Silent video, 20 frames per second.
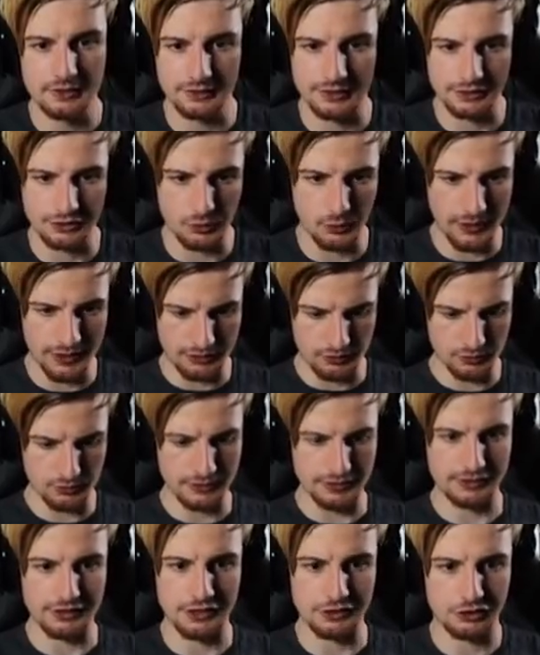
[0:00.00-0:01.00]
Let's go ahead and do
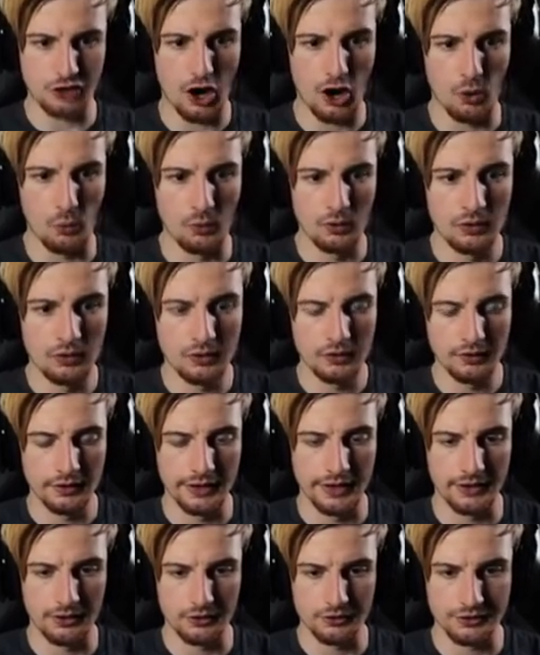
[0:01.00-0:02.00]
this. Let's go.
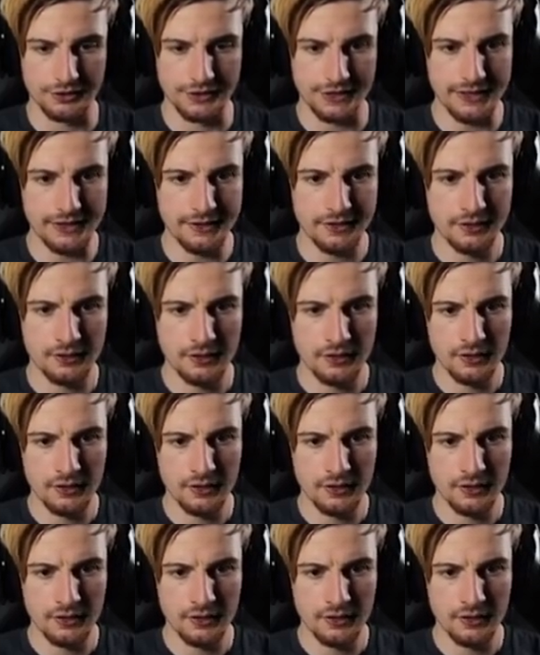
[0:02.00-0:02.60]
In goes the key.